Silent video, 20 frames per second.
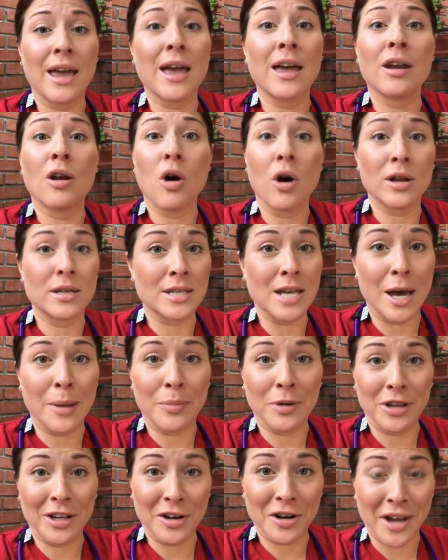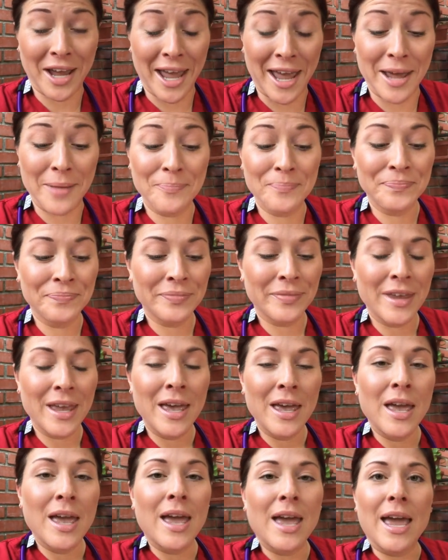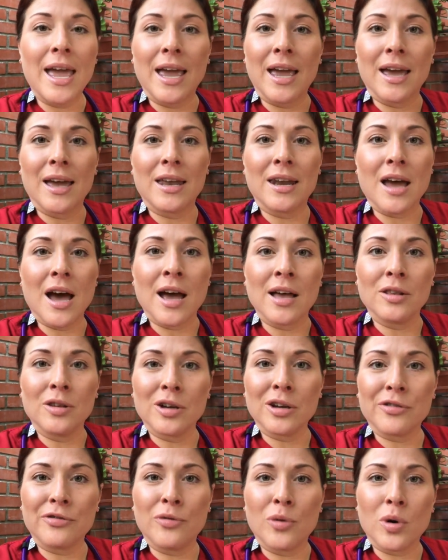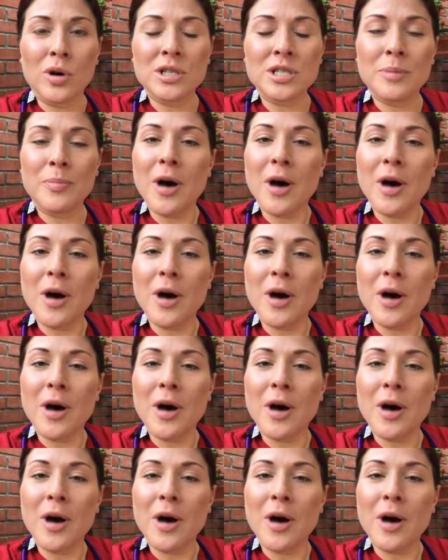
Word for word: and on top of their game. And I look forward to